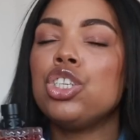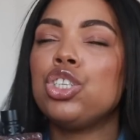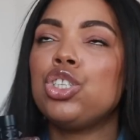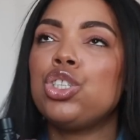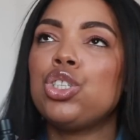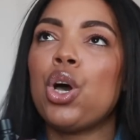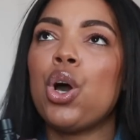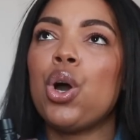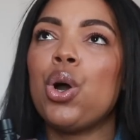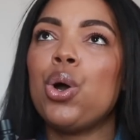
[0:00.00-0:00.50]

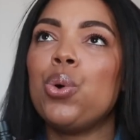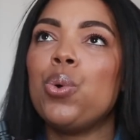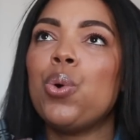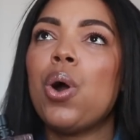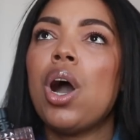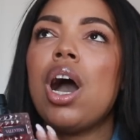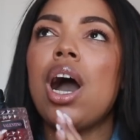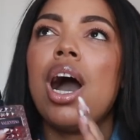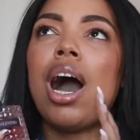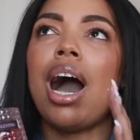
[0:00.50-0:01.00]

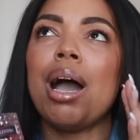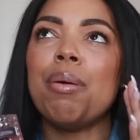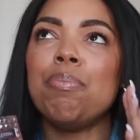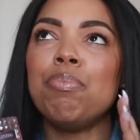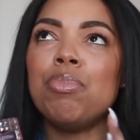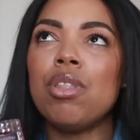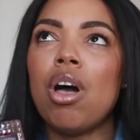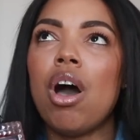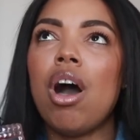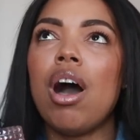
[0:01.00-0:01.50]
So
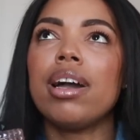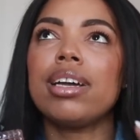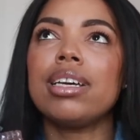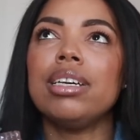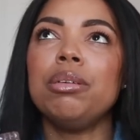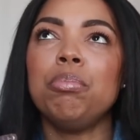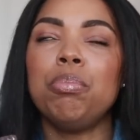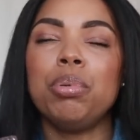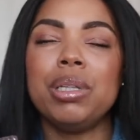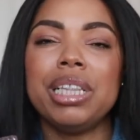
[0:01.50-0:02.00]
I'm not
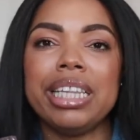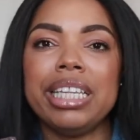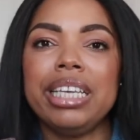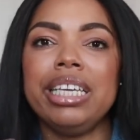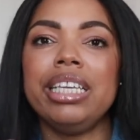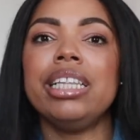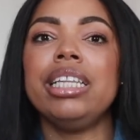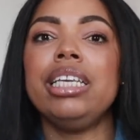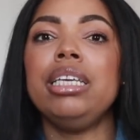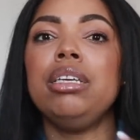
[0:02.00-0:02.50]

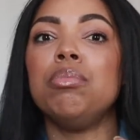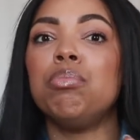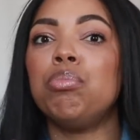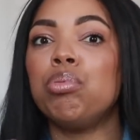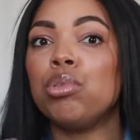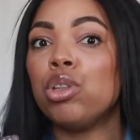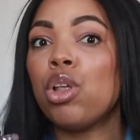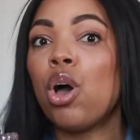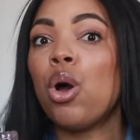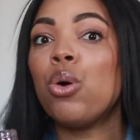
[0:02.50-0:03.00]
completely
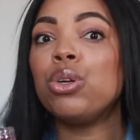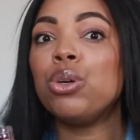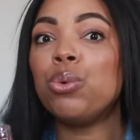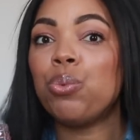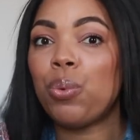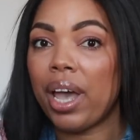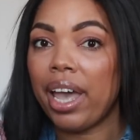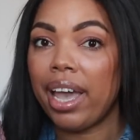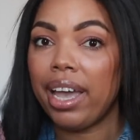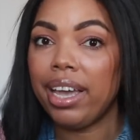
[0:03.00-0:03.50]
blown
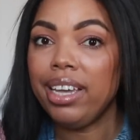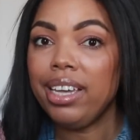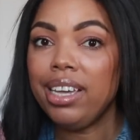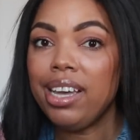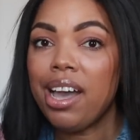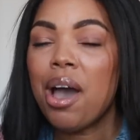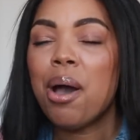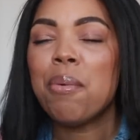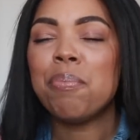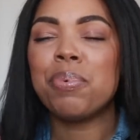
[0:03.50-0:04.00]

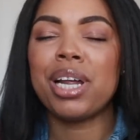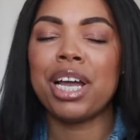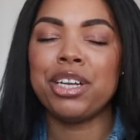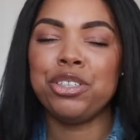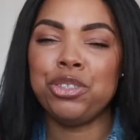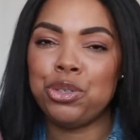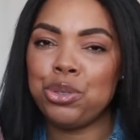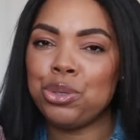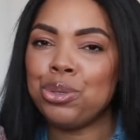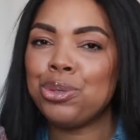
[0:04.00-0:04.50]
away, but
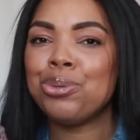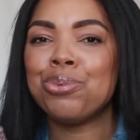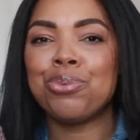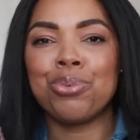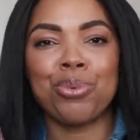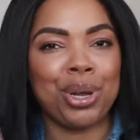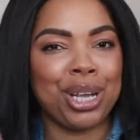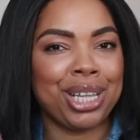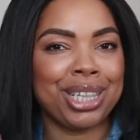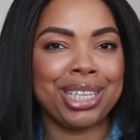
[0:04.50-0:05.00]
I do
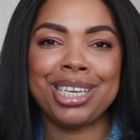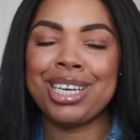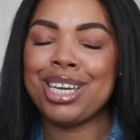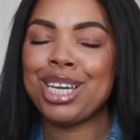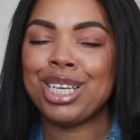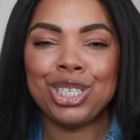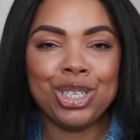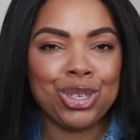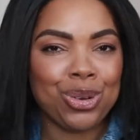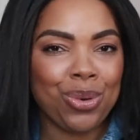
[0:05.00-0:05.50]

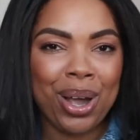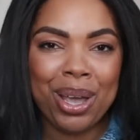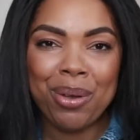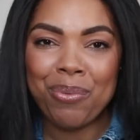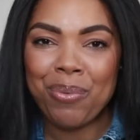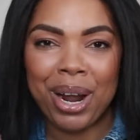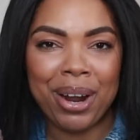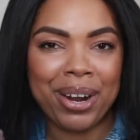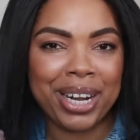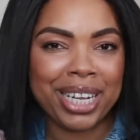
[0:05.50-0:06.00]
really
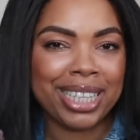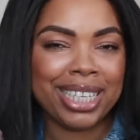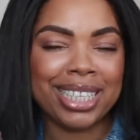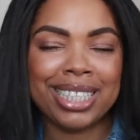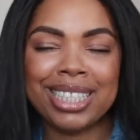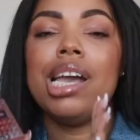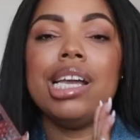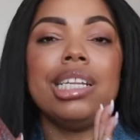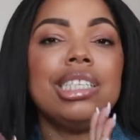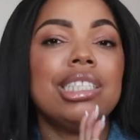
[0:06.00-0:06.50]
enjoy wearing
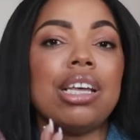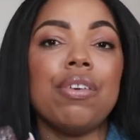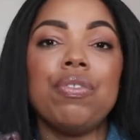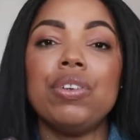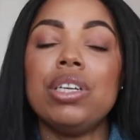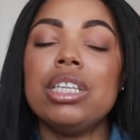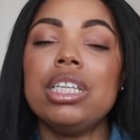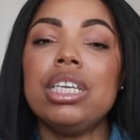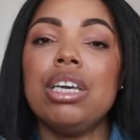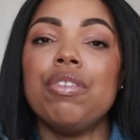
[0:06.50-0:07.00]
this. It's
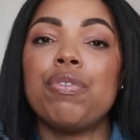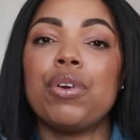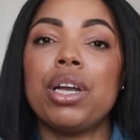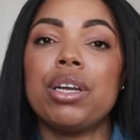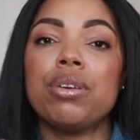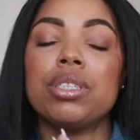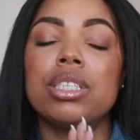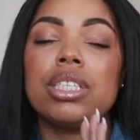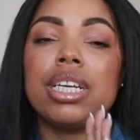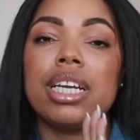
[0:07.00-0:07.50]
definitely a
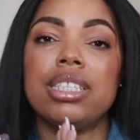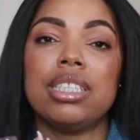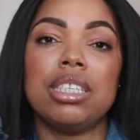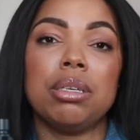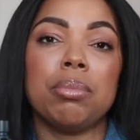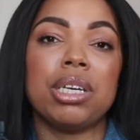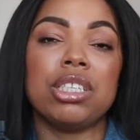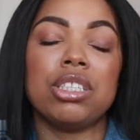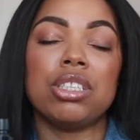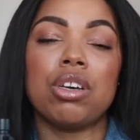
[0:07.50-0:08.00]
fragrance that I
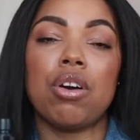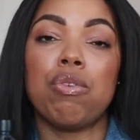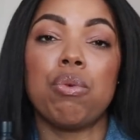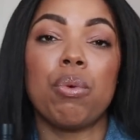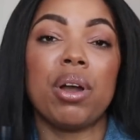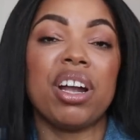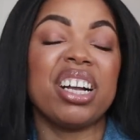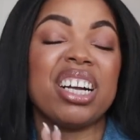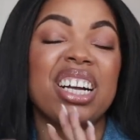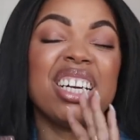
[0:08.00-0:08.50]
see
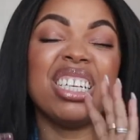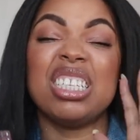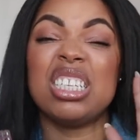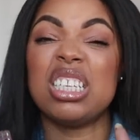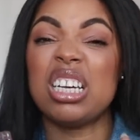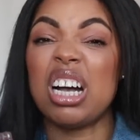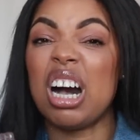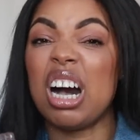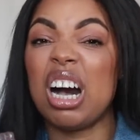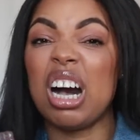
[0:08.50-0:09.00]
myself wearing a
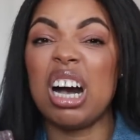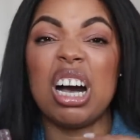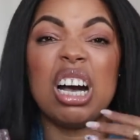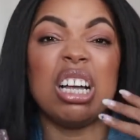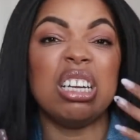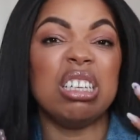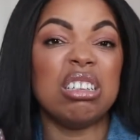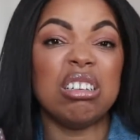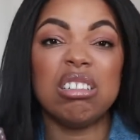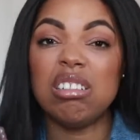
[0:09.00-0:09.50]

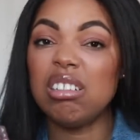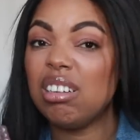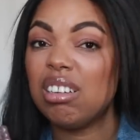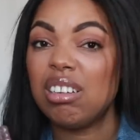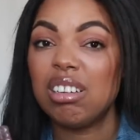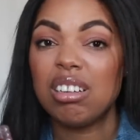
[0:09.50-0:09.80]
ton.